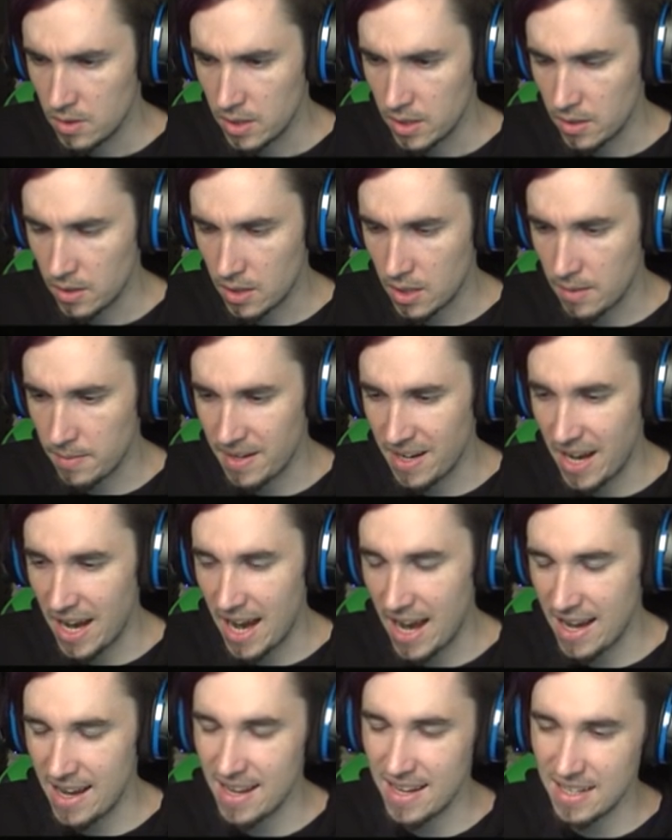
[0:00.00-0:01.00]
They'll come in
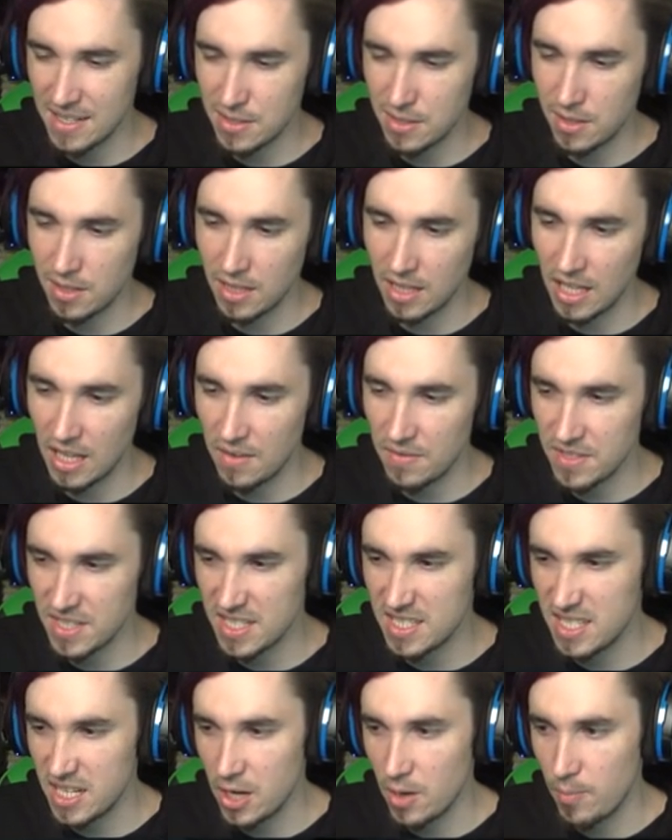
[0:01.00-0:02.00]
handy because they're gloves. I
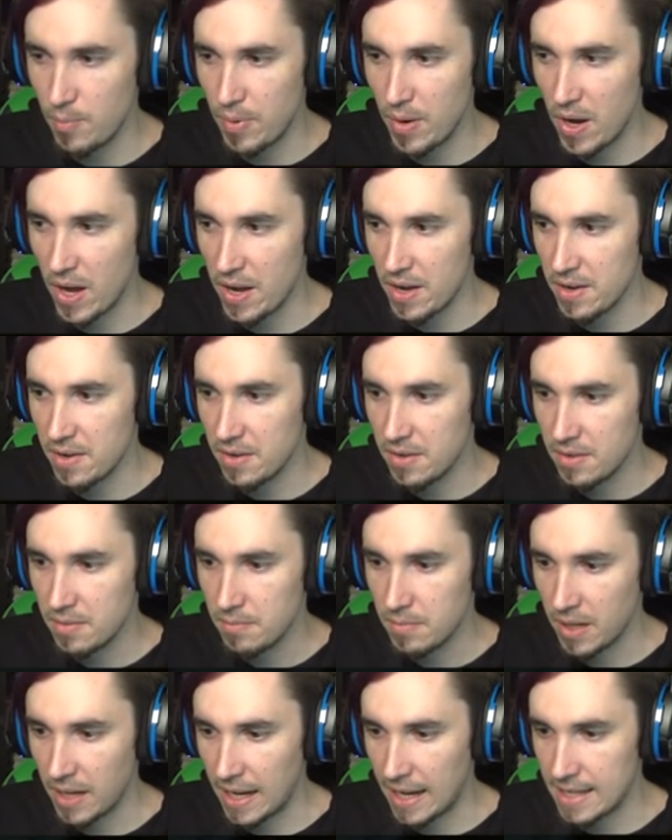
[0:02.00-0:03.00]
see your pun,
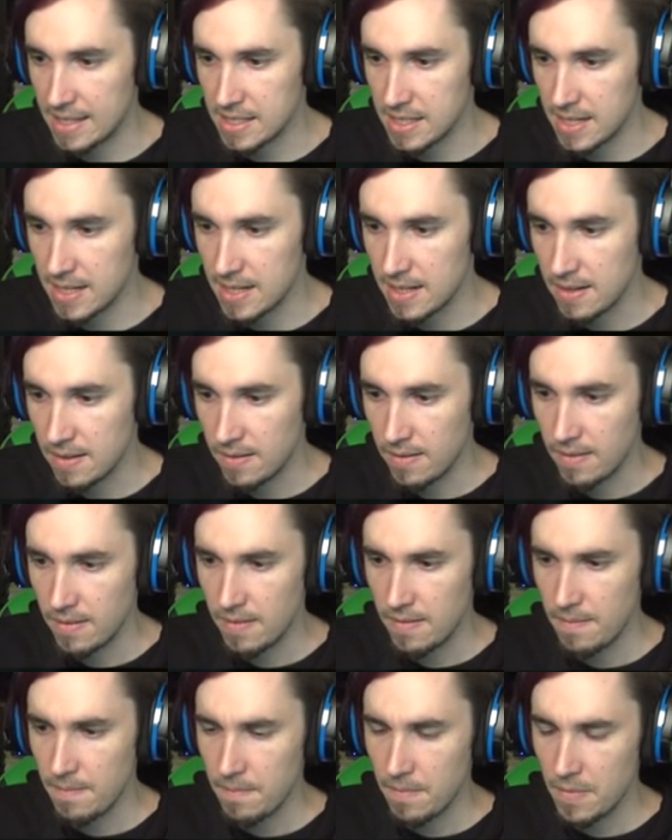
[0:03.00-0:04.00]
Mackenzie.
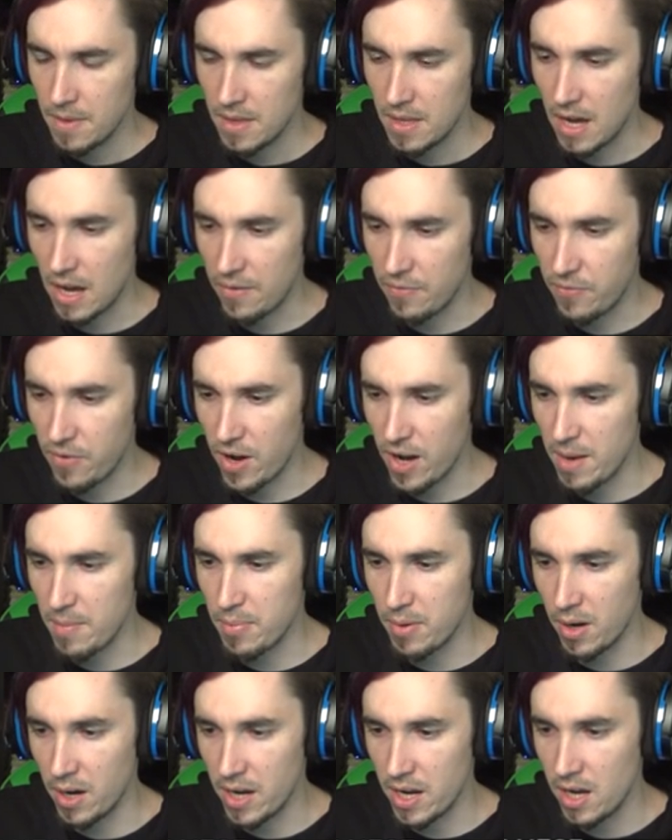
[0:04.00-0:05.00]
Not funny,
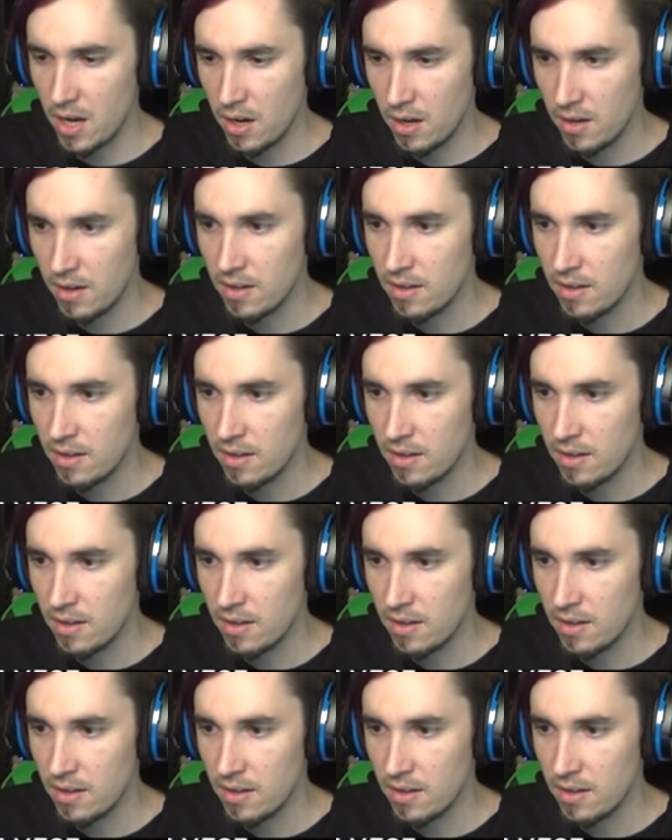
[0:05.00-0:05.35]
buddy.